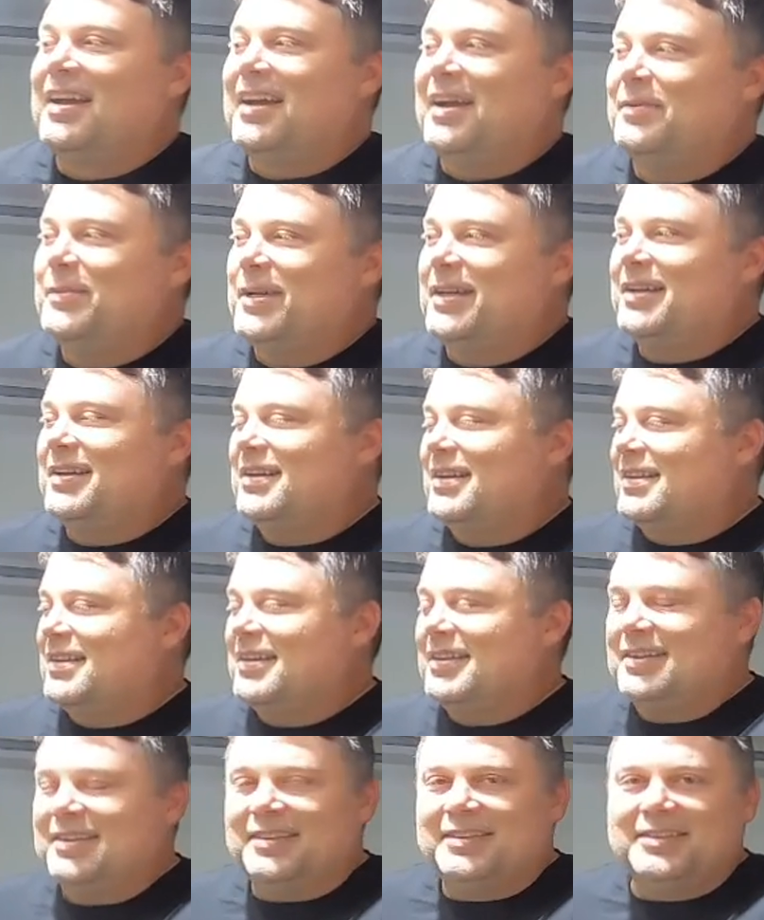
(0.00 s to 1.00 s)
I mean, I
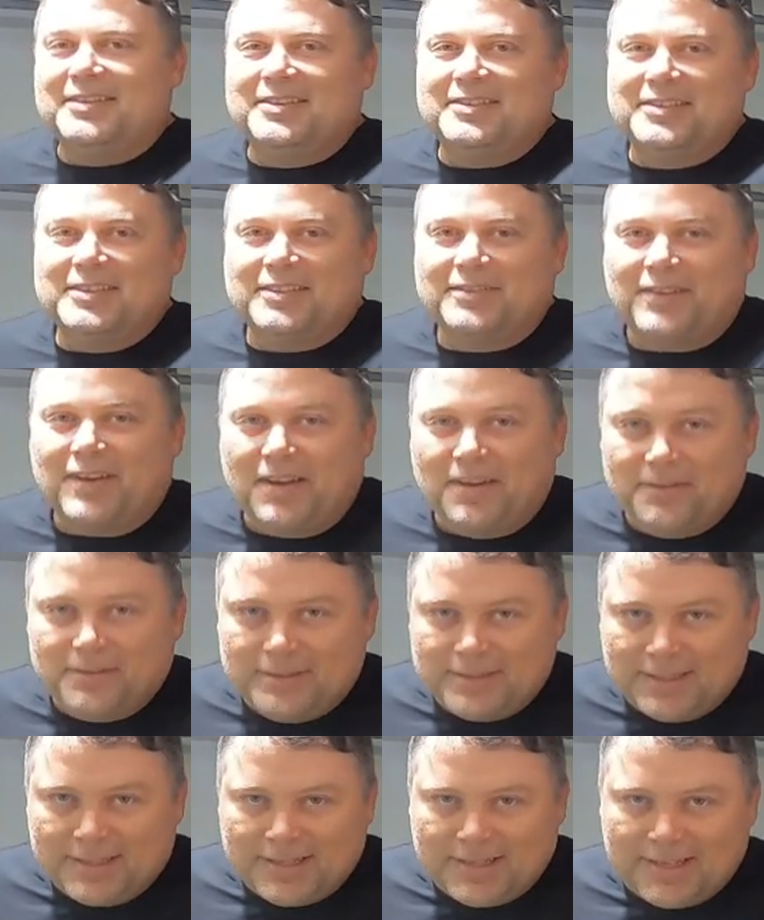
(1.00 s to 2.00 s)
think you can do just fine
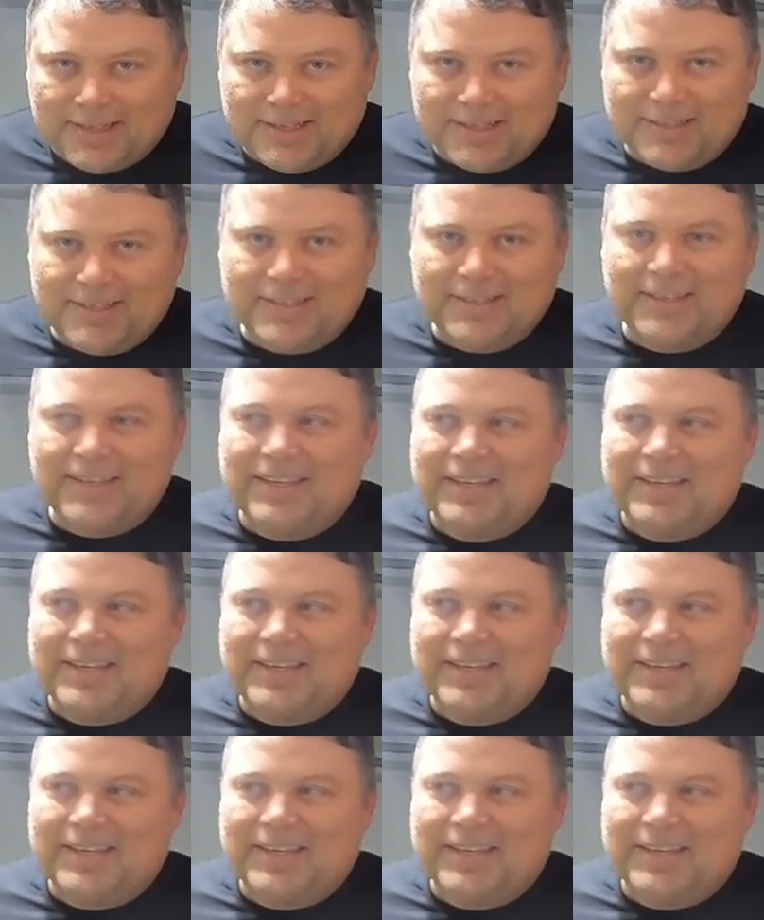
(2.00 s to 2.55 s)
with 1080.